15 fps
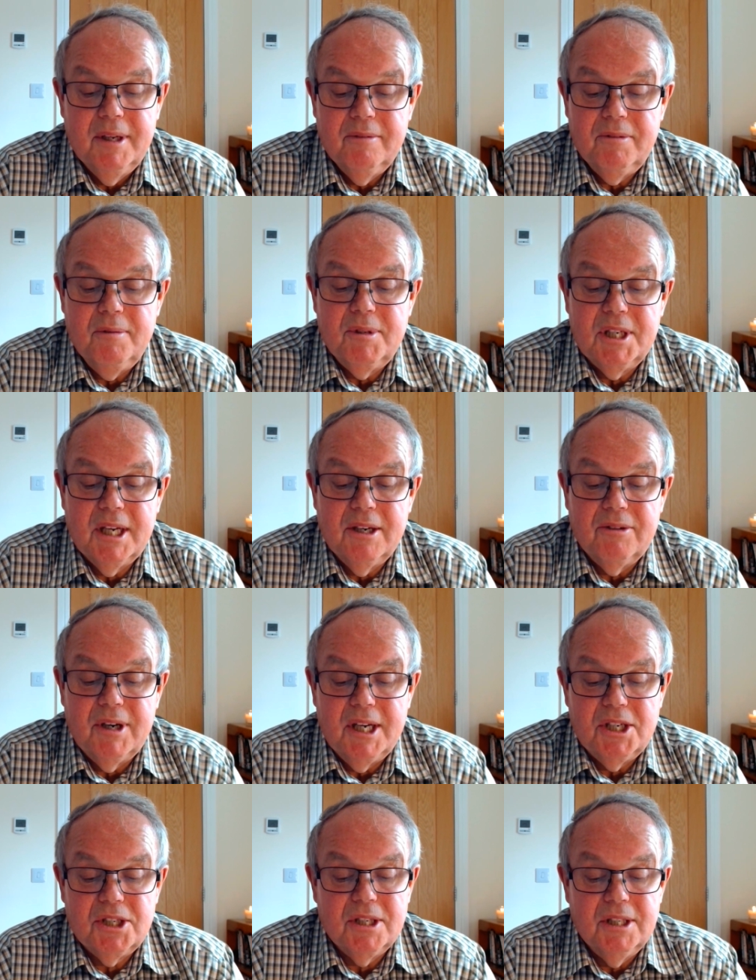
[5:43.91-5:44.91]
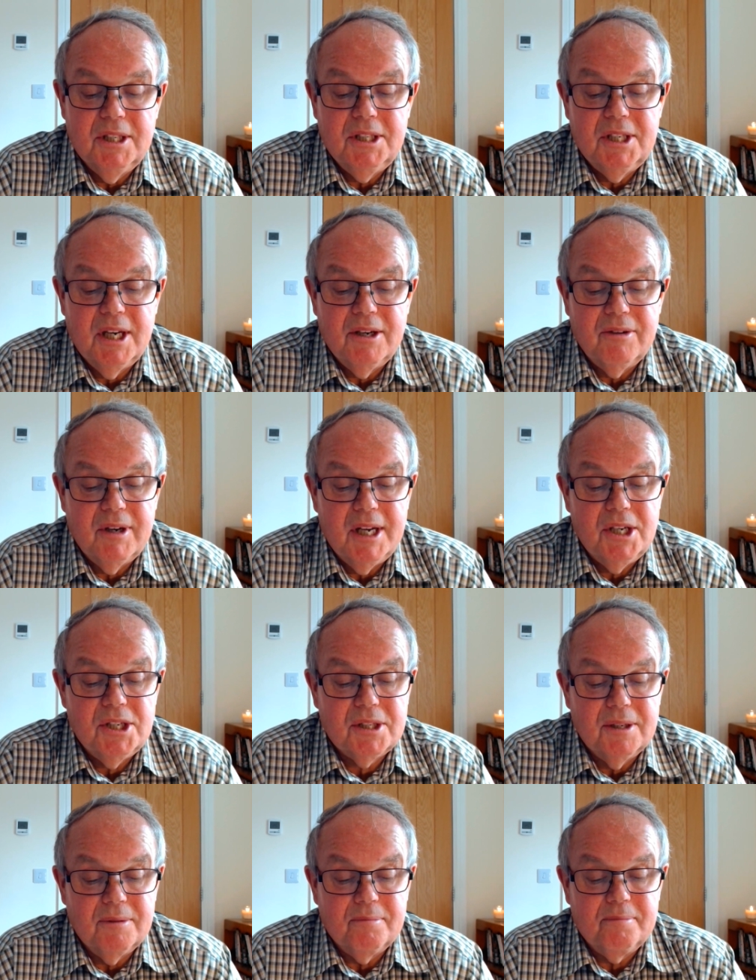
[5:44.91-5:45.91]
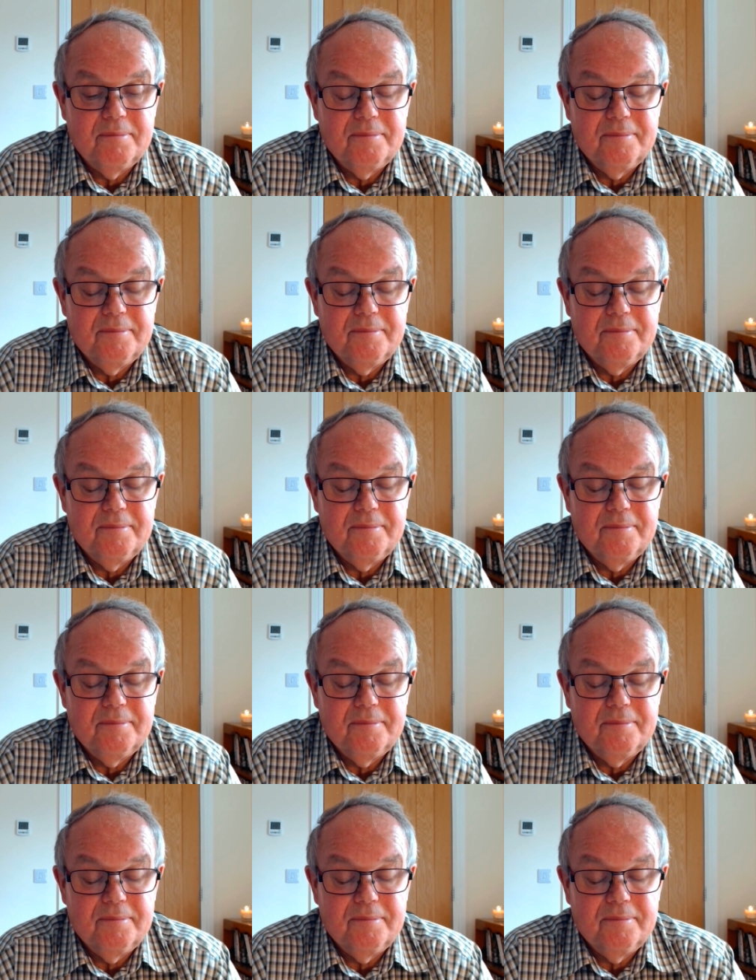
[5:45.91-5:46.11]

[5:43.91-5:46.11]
from generation to generation.